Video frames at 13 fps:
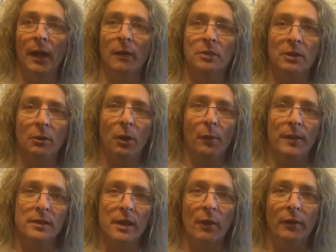So I
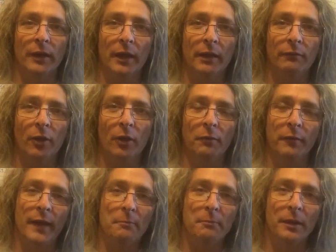always go and get involved with
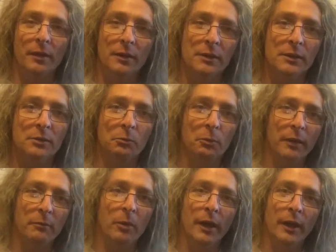that because one
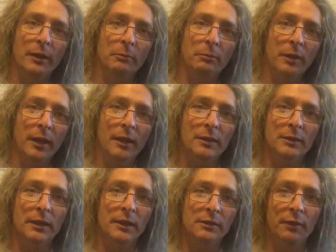of my
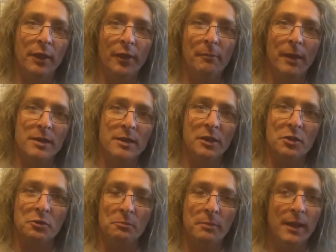kids is very much into
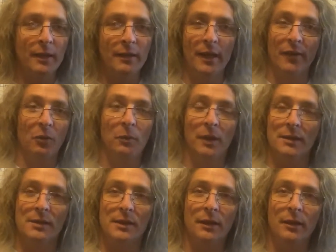swimming and the other
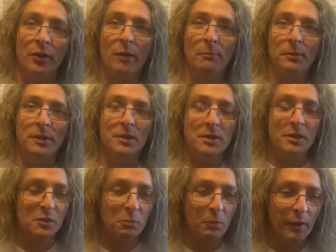one's in the competition
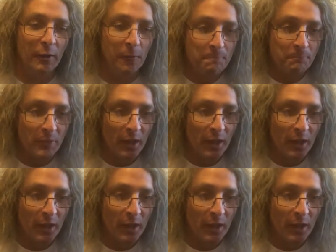as well.